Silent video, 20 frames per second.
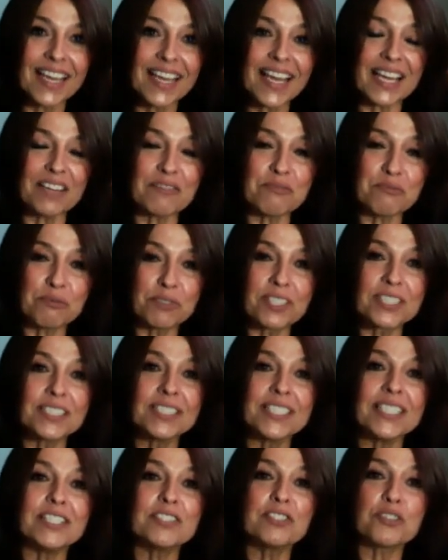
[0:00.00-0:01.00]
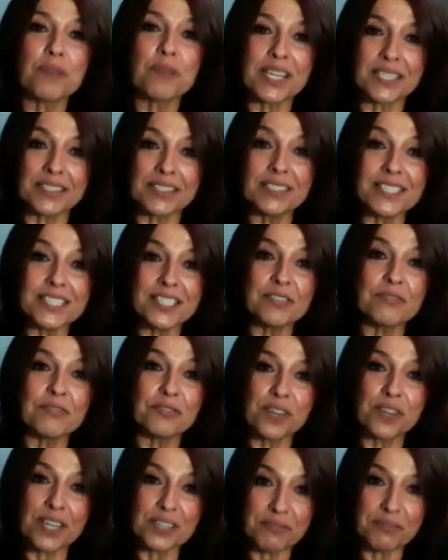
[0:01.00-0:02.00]
and really try to listen
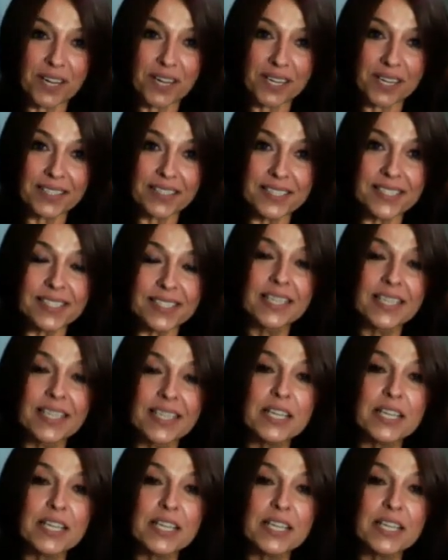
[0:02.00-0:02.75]
for advice.